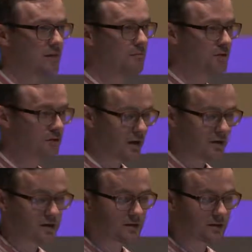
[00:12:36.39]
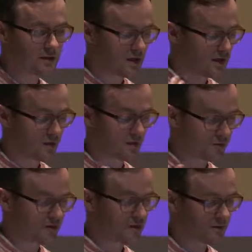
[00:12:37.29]
modulations, or
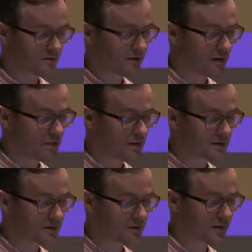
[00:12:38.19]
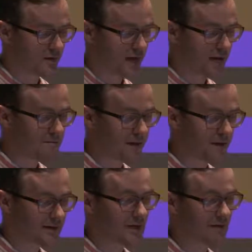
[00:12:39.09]
recent developments of the
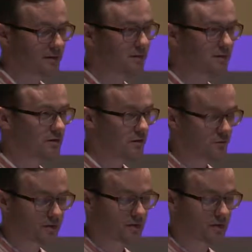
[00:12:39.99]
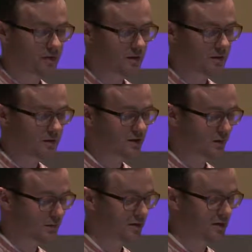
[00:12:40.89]
MPEG-7 timbral
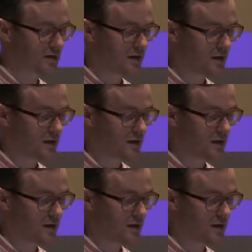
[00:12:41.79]
descriptors.